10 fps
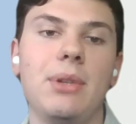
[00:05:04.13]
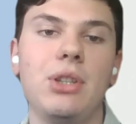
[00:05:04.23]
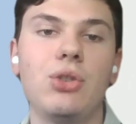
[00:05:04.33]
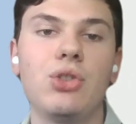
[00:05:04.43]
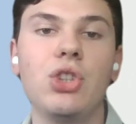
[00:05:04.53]
be
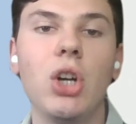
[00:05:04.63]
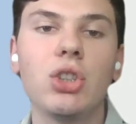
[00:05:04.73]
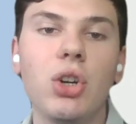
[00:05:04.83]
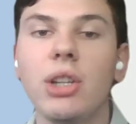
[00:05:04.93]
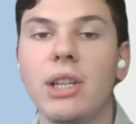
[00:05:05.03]
used
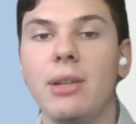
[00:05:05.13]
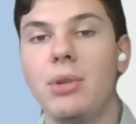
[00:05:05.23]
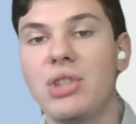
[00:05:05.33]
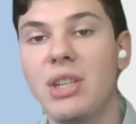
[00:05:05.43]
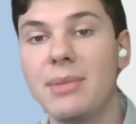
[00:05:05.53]
not only in
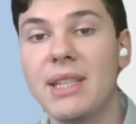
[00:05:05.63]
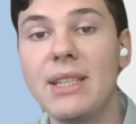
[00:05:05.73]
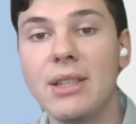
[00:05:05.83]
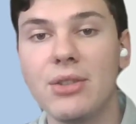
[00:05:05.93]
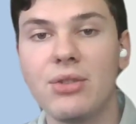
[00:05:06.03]
museums
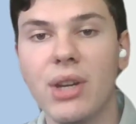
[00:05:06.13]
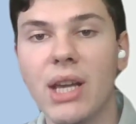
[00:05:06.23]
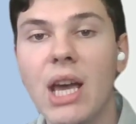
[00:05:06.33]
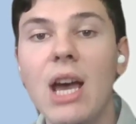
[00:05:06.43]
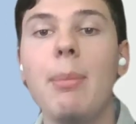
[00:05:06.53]

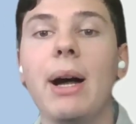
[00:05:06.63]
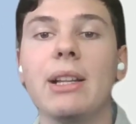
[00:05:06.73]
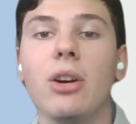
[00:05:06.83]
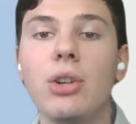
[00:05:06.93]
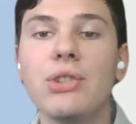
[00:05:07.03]
industry,
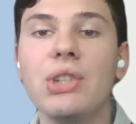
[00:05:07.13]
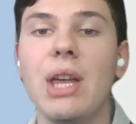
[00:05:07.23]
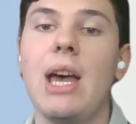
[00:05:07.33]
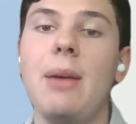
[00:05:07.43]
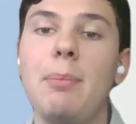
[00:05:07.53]
but also in
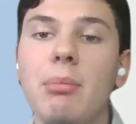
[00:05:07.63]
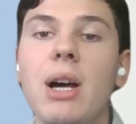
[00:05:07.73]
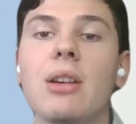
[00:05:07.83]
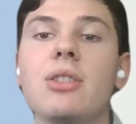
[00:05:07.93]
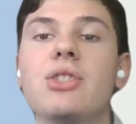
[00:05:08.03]

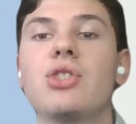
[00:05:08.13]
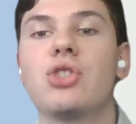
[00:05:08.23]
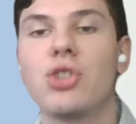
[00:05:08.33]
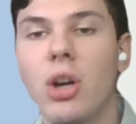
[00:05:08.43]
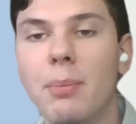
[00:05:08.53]
hypermarkets,
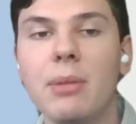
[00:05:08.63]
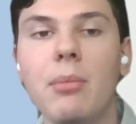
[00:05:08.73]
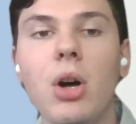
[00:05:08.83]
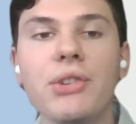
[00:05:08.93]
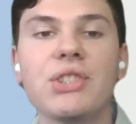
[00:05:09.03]
shopping
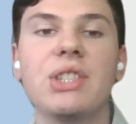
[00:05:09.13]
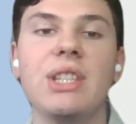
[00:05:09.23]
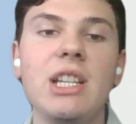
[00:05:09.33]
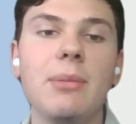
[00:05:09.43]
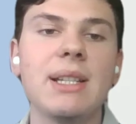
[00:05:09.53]
malls,
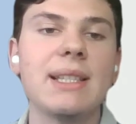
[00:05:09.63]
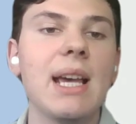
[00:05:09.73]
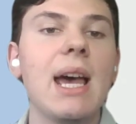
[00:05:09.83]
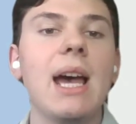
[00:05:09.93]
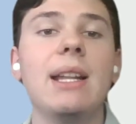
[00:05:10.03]
cinemas,
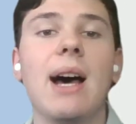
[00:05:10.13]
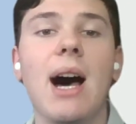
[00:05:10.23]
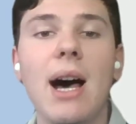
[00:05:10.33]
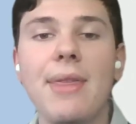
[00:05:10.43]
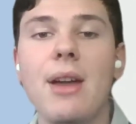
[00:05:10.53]
and
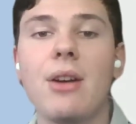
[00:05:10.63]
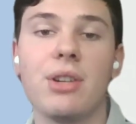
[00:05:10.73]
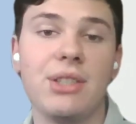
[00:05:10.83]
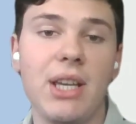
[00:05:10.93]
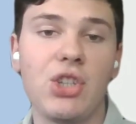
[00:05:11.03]
other
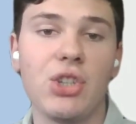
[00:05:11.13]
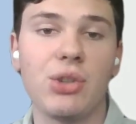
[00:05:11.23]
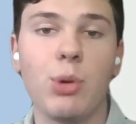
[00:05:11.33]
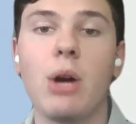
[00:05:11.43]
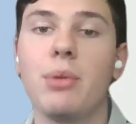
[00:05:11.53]

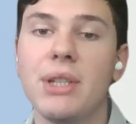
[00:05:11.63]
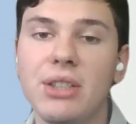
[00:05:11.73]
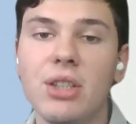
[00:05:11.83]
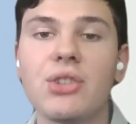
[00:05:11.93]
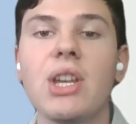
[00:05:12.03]
organizations where
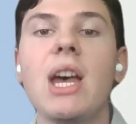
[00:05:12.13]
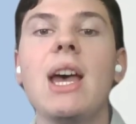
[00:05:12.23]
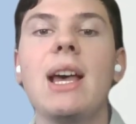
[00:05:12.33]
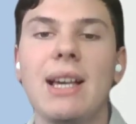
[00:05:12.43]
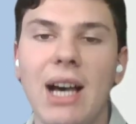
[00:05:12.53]
visitors
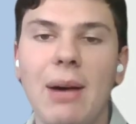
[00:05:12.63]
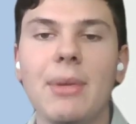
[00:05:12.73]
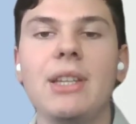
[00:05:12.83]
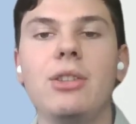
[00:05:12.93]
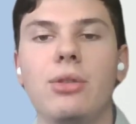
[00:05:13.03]

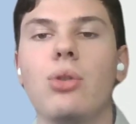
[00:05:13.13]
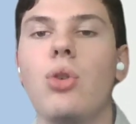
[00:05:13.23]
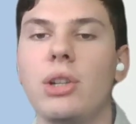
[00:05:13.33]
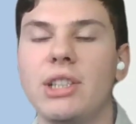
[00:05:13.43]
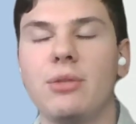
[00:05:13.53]
come into
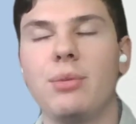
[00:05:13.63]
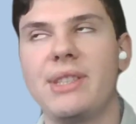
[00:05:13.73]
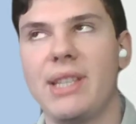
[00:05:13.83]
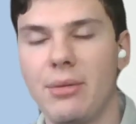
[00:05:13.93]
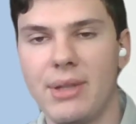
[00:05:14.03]
contact with
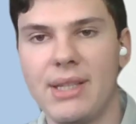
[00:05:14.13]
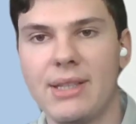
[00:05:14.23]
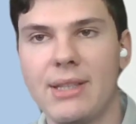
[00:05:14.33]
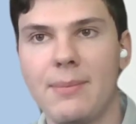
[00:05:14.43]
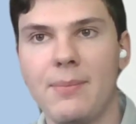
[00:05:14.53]

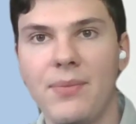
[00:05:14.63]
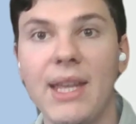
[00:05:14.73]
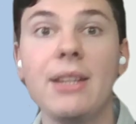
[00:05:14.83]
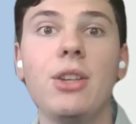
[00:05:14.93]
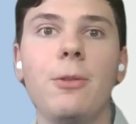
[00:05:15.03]
services.
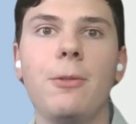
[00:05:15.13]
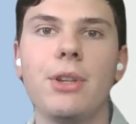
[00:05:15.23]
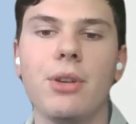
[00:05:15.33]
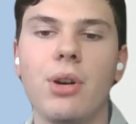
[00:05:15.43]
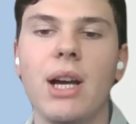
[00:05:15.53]
Thank you for
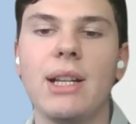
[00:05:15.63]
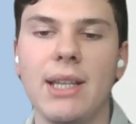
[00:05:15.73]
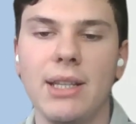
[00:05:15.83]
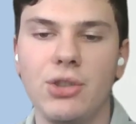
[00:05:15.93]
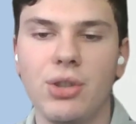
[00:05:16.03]
your
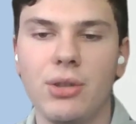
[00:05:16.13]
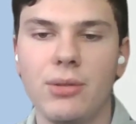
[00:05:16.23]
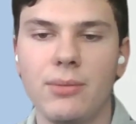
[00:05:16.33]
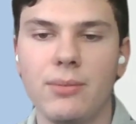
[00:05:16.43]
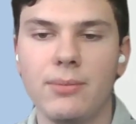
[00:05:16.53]
attention.